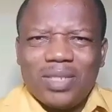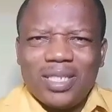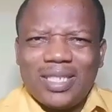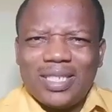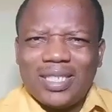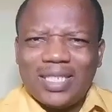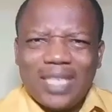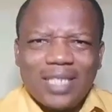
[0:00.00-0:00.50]
the
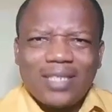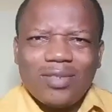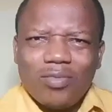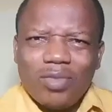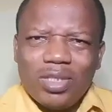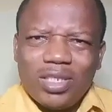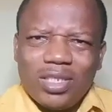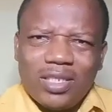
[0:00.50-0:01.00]

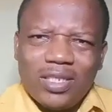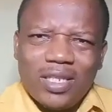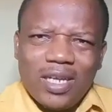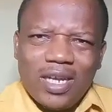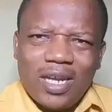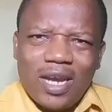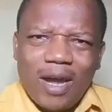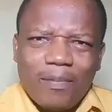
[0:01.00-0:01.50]
state which
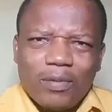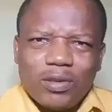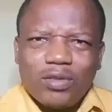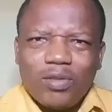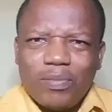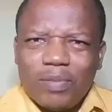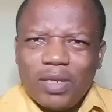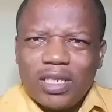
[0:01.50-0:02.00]

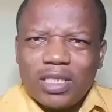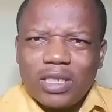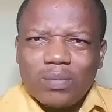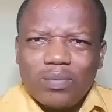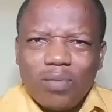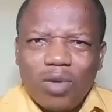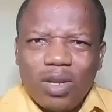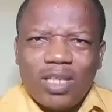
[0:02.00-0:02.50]
happens to be the
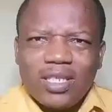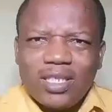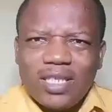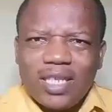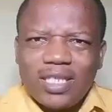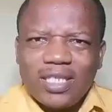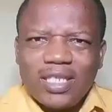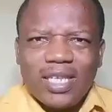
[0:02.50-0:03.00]

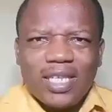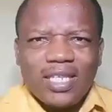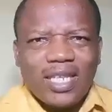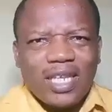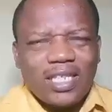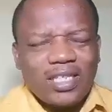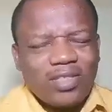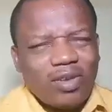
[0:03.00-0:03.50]
smallest state
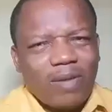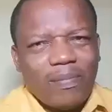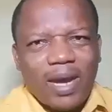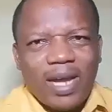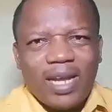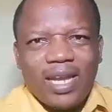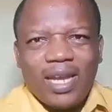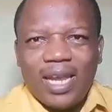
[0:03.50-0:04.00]
in Nigeria by